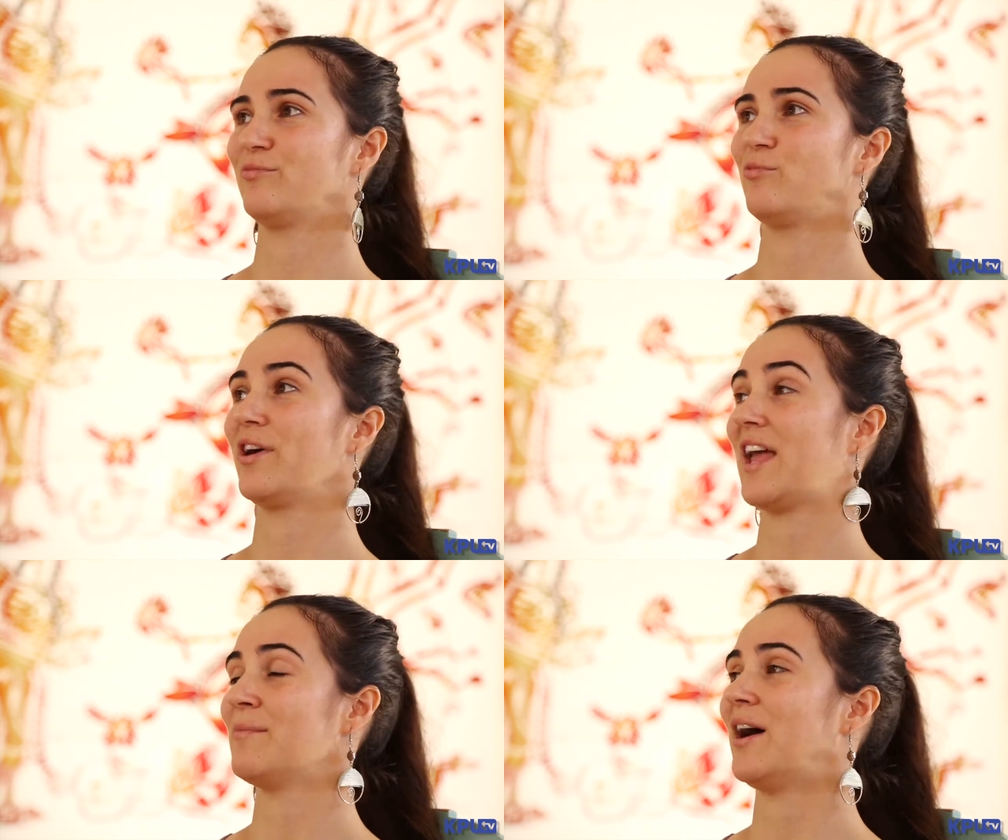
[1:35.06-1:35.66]

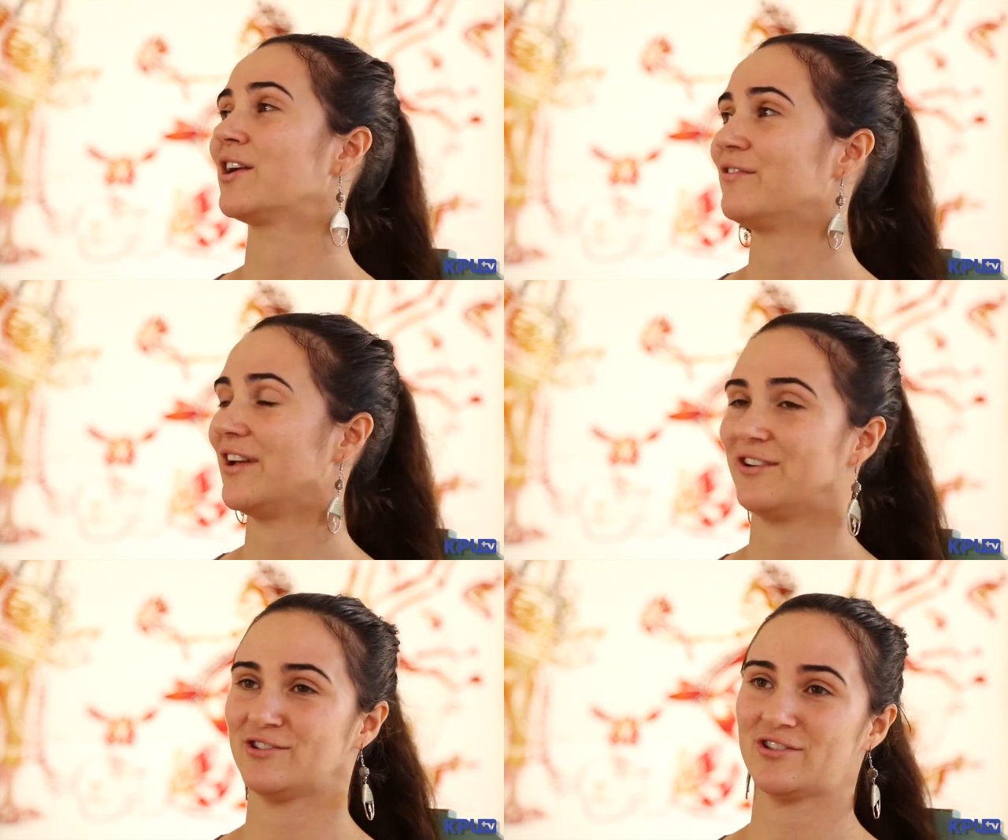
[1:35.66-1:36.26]
what came out of
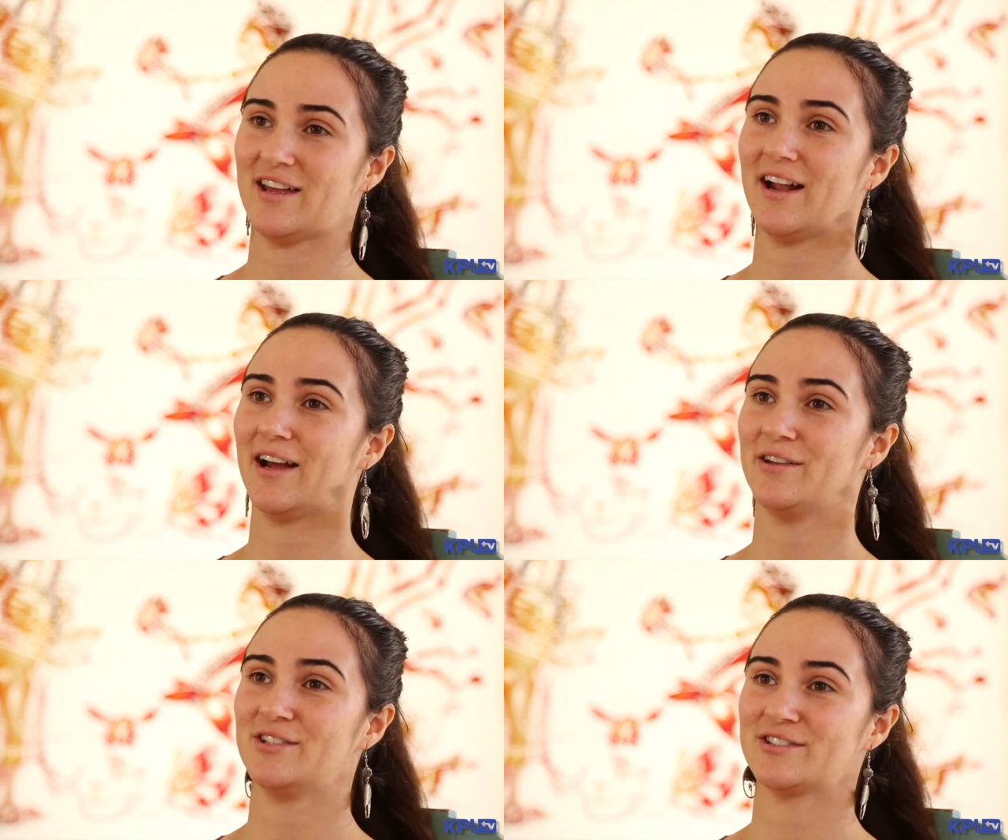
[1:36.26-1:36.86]
it is that
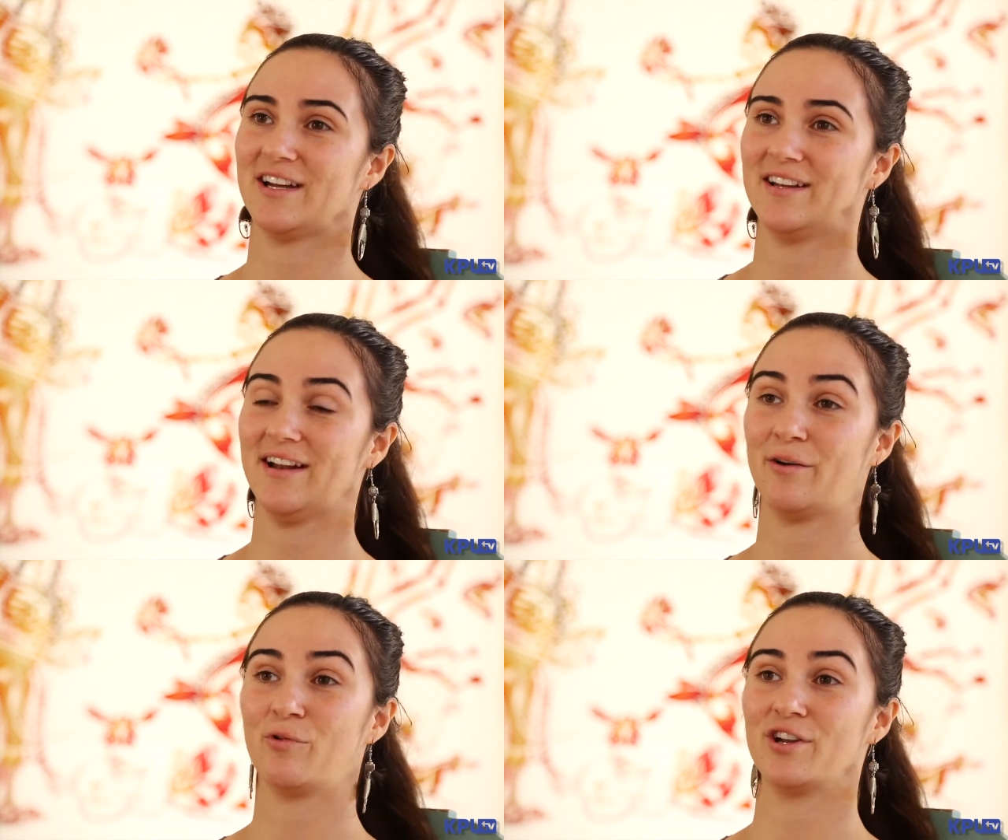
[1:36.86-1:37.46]
I decided
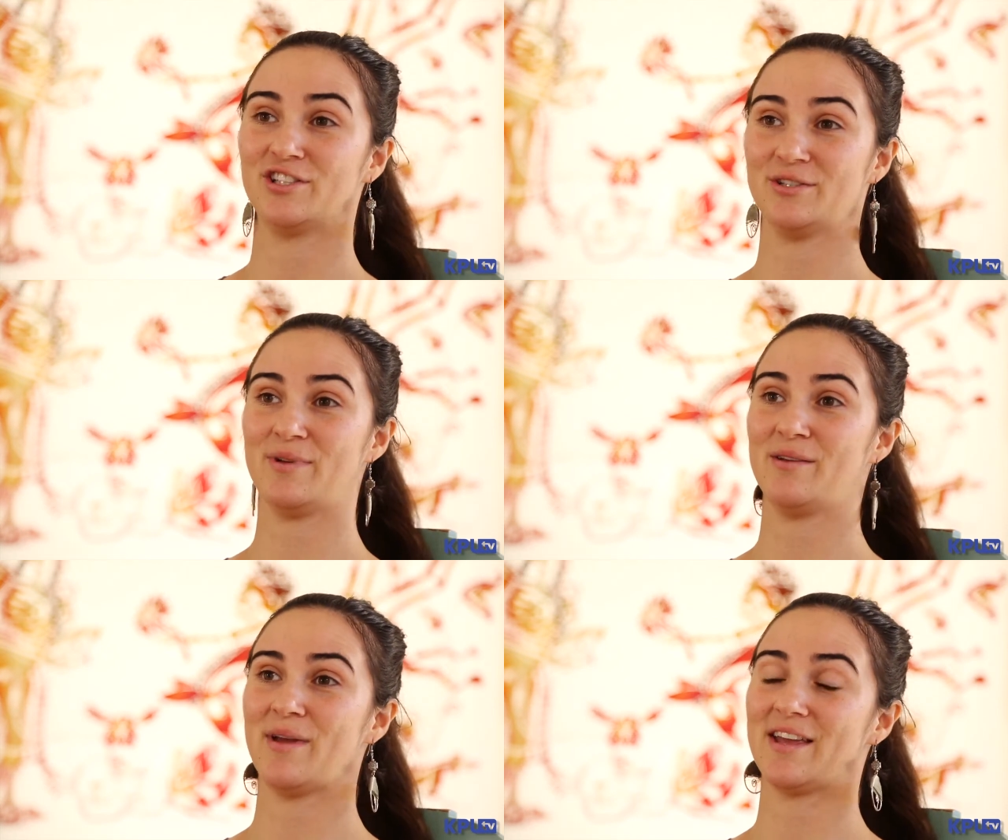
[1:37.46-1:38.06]
I wanted to
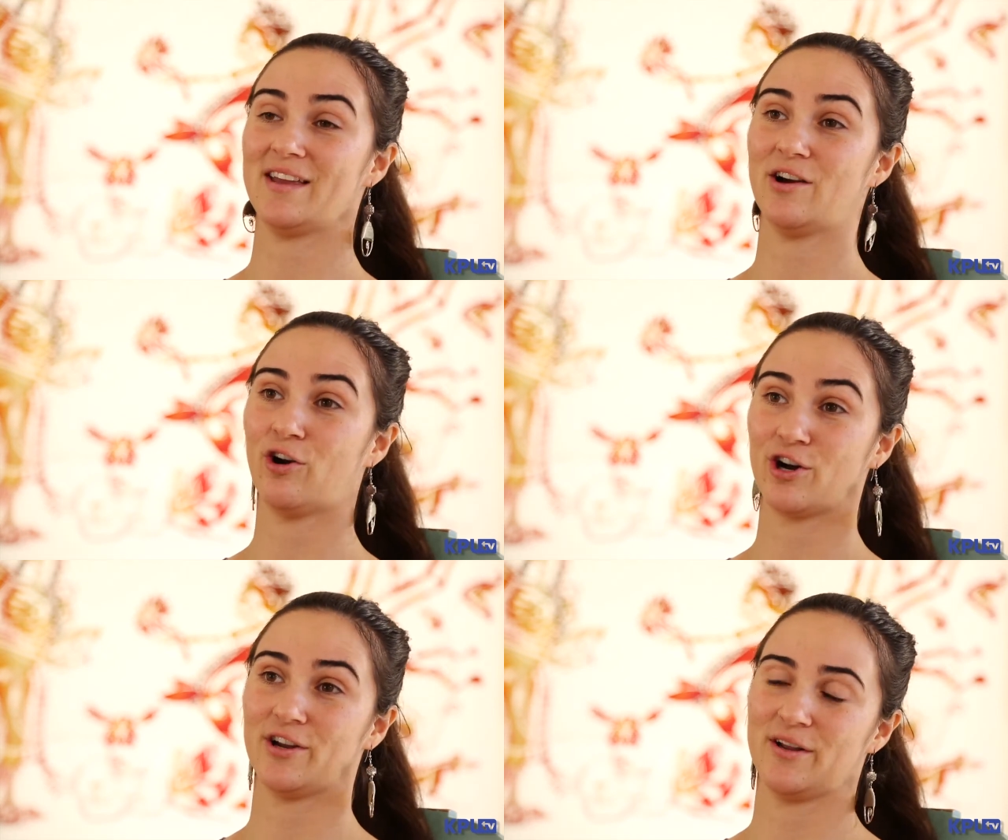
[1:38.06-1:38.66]
be making
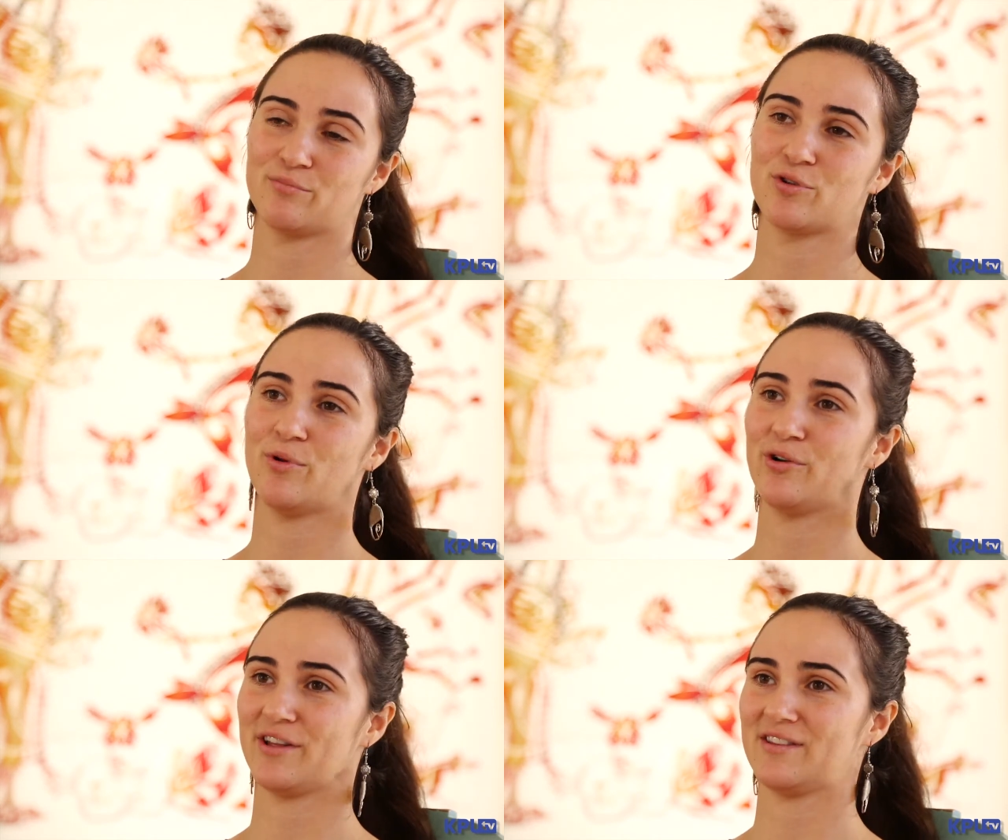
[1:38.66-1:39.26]
art and
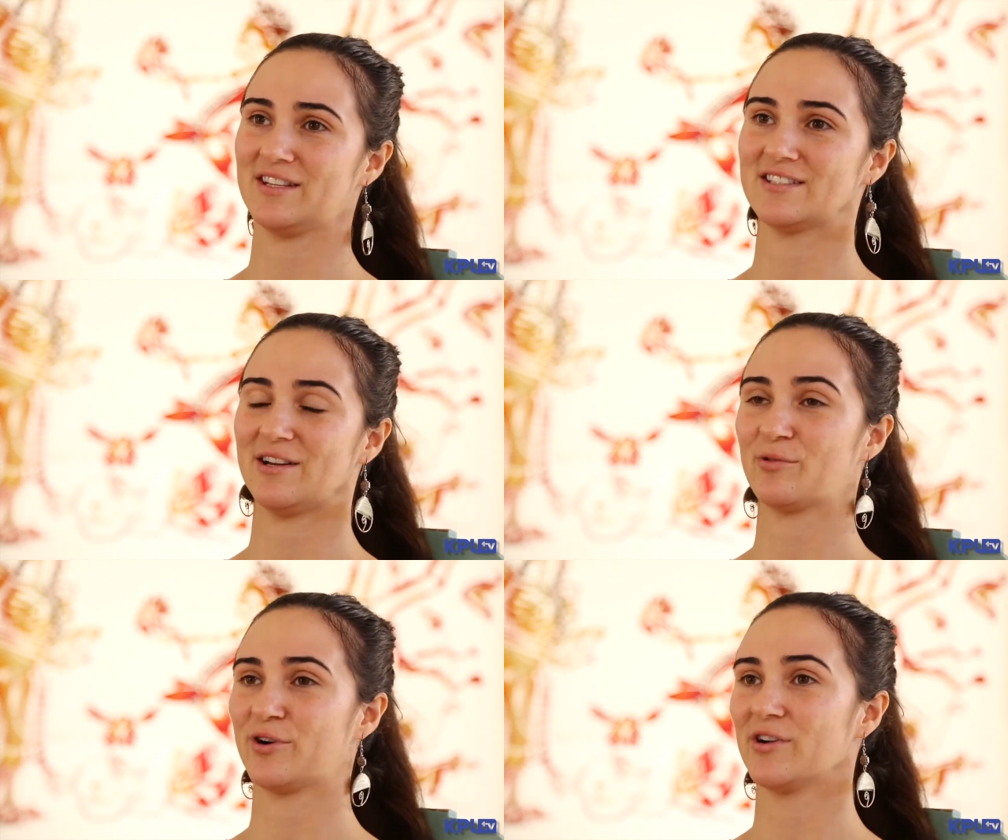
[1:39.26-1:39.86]
promoting things
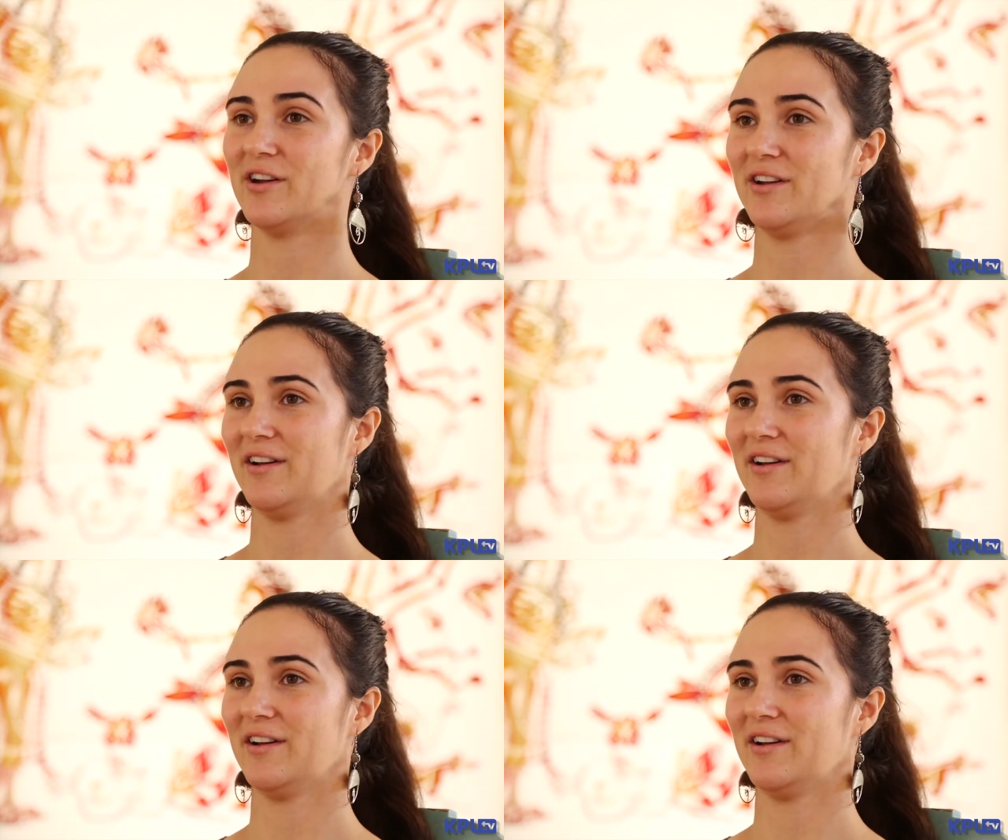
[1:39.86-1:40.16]
that were